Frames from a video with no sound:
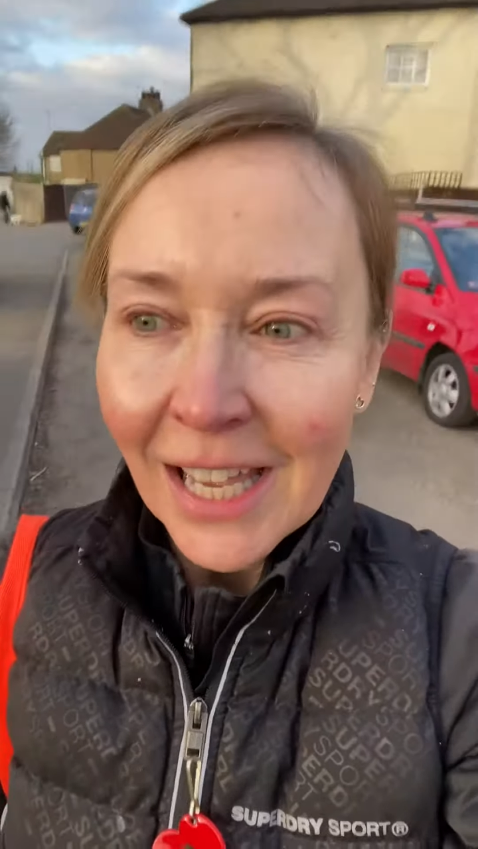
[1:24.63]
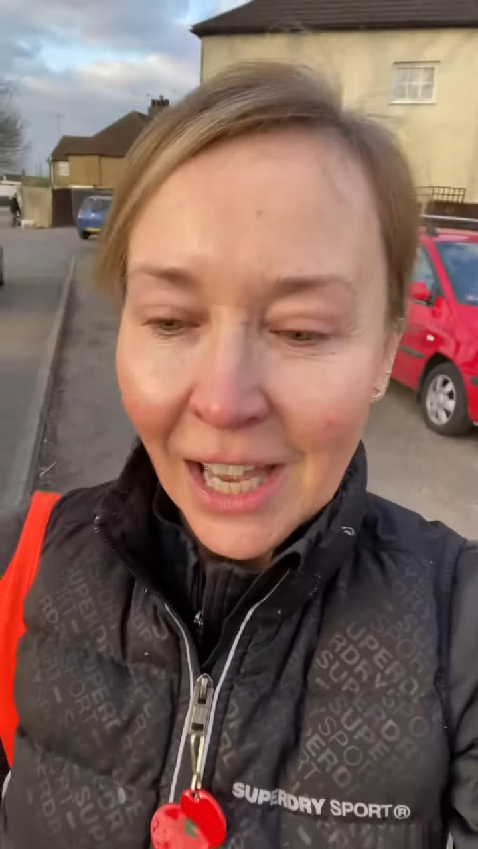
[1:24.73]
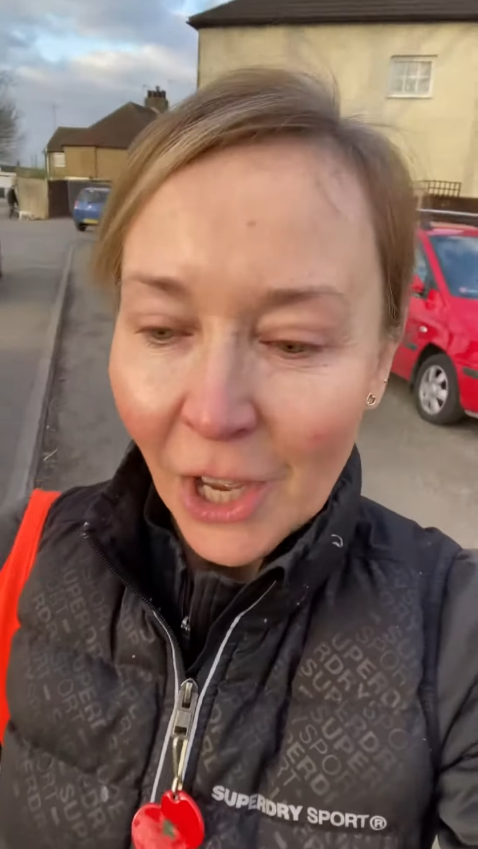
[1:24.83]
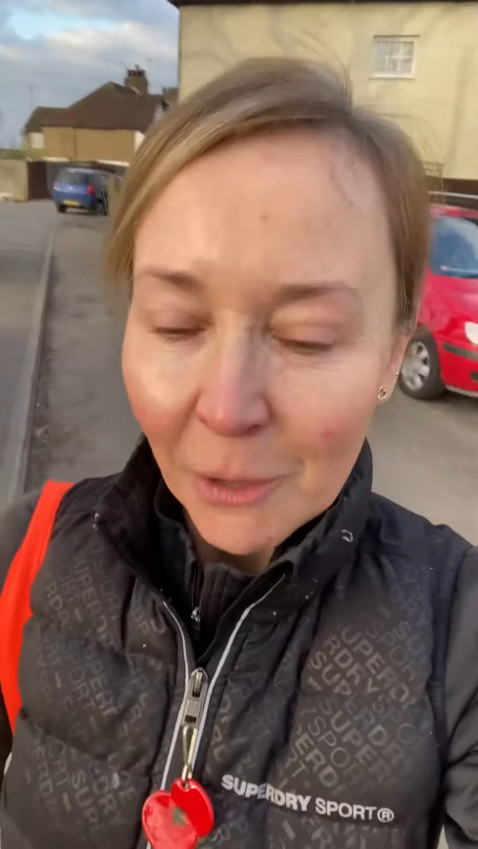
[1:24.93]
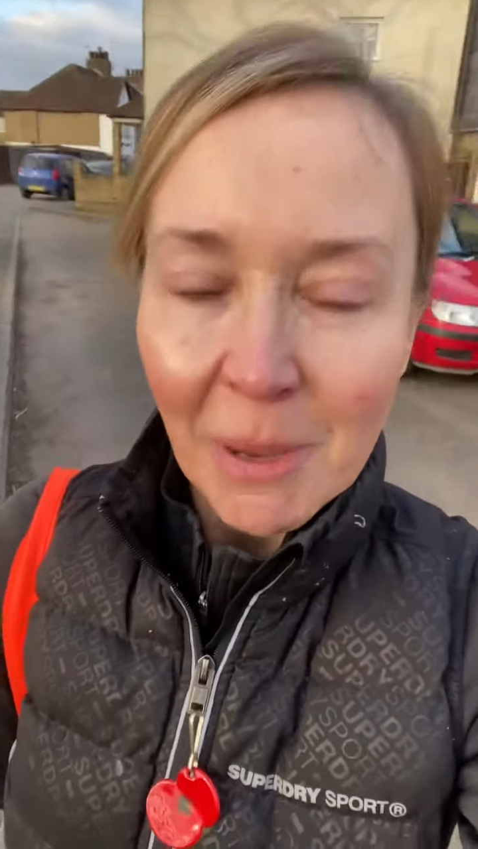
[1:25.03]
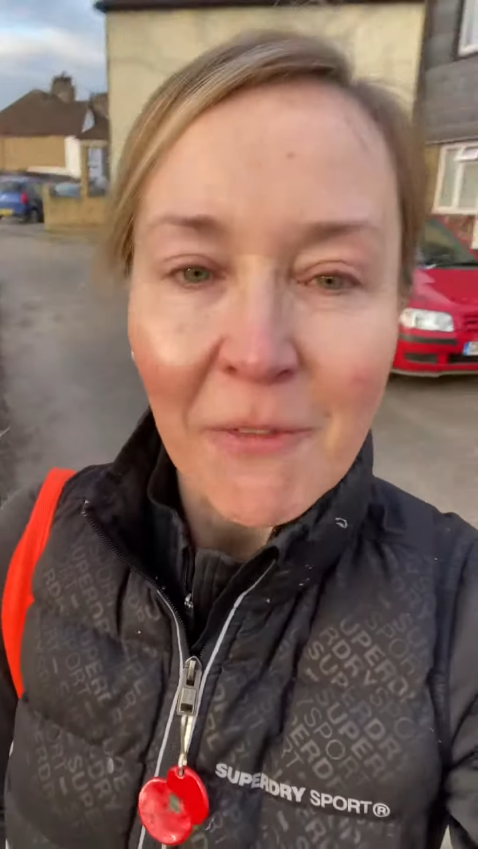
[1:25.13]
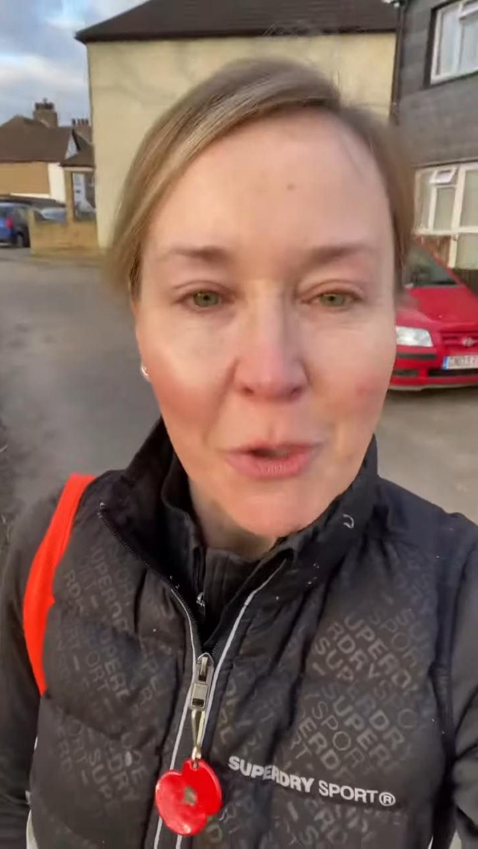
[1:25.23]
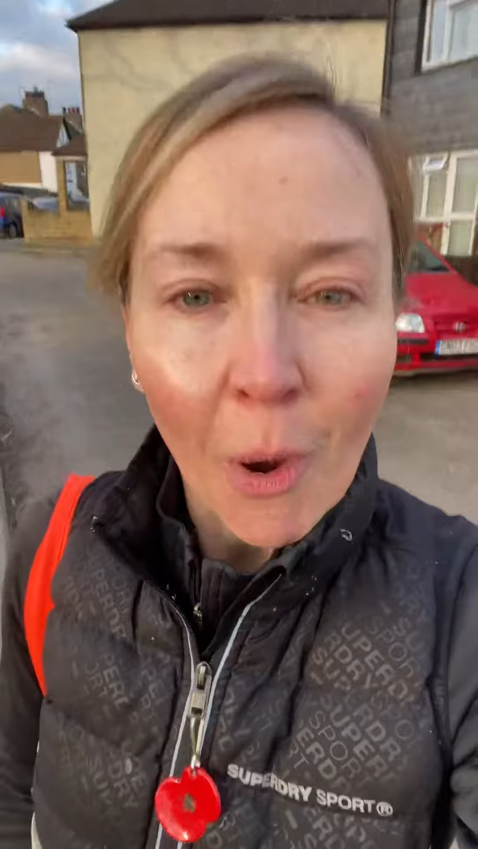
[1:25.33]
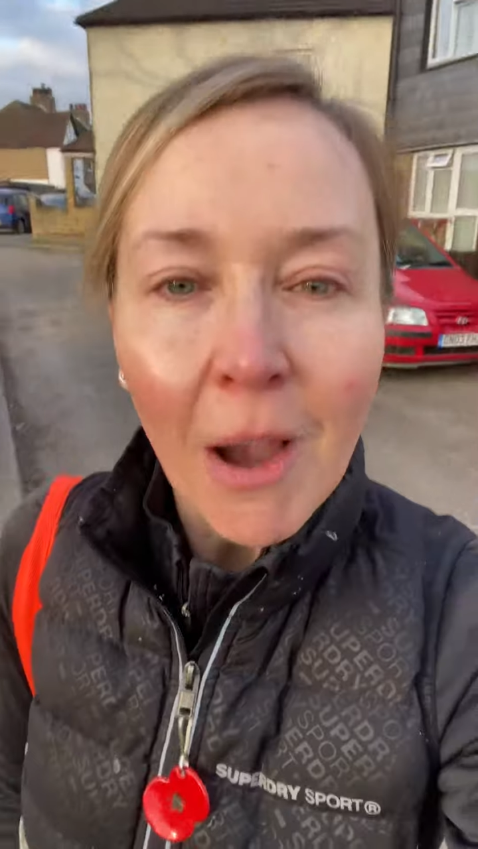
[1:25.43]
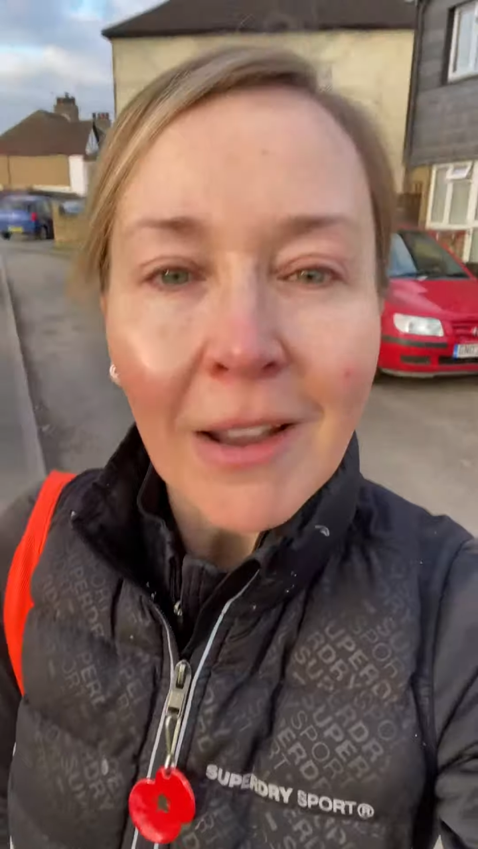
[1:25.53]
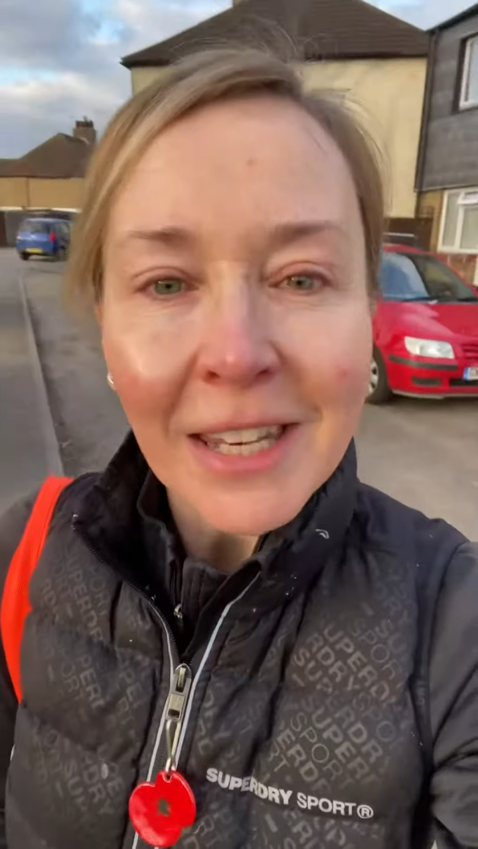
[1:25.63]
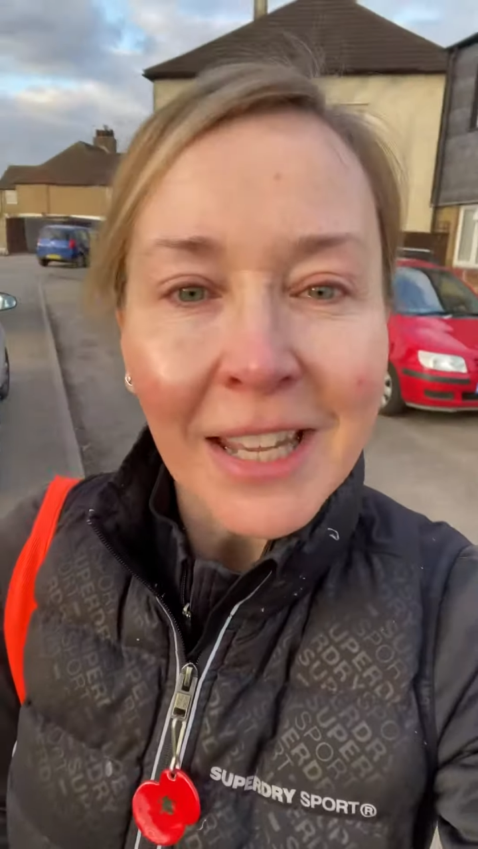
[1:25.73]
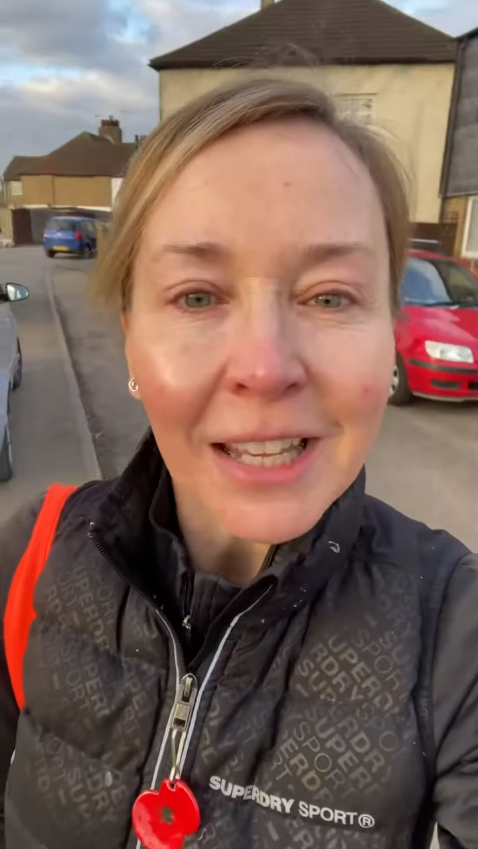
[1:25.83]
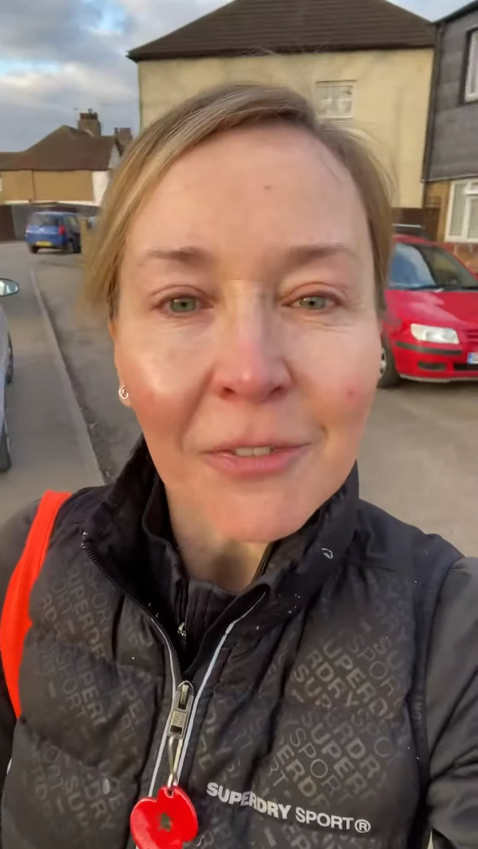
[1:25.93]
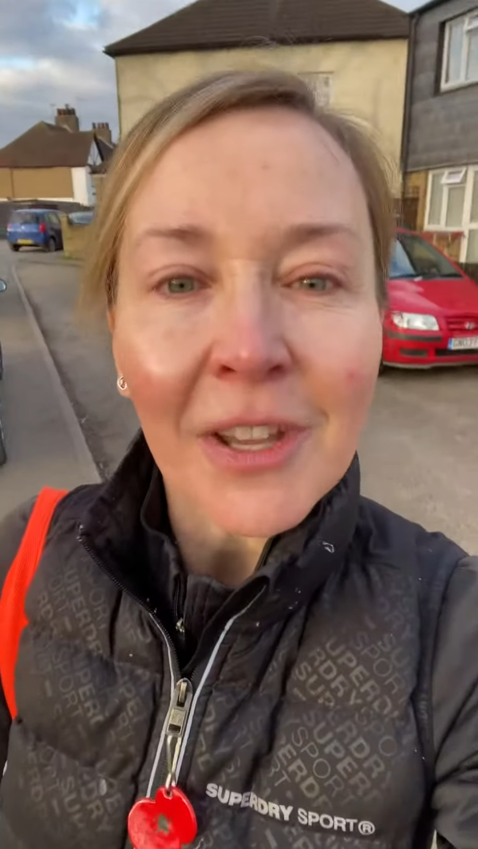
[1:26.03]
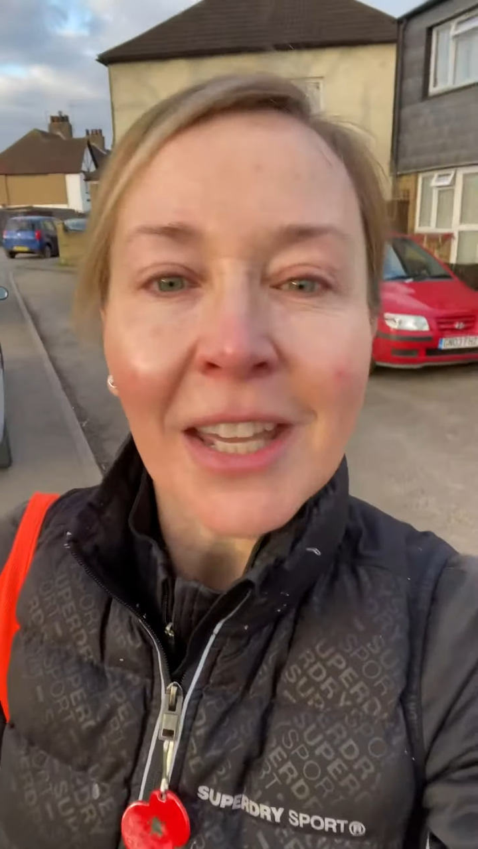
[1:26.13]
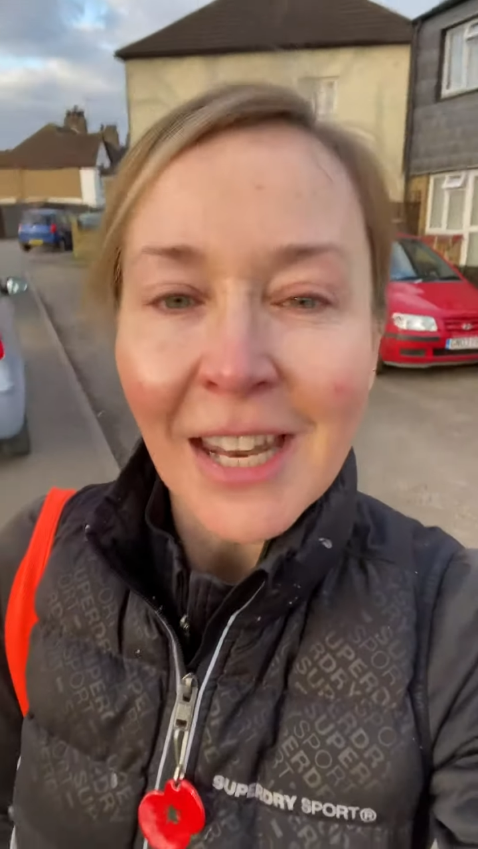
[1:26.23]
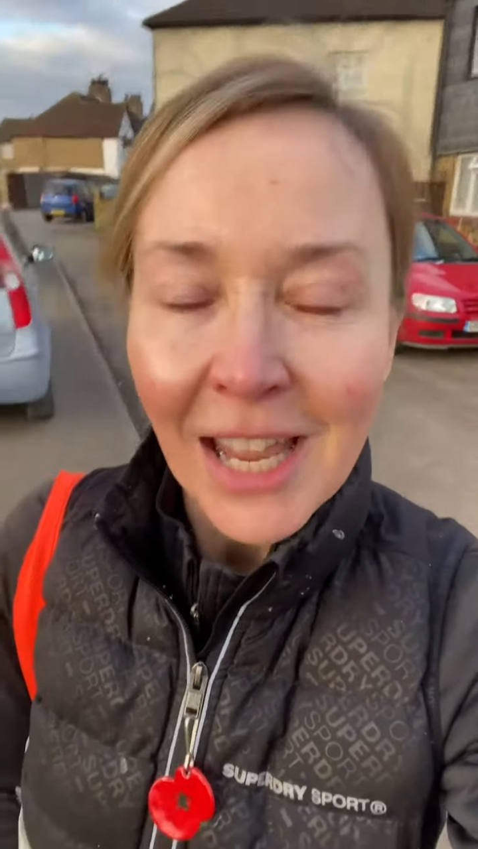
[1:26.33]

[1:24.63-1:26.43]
um, if you are going to have it,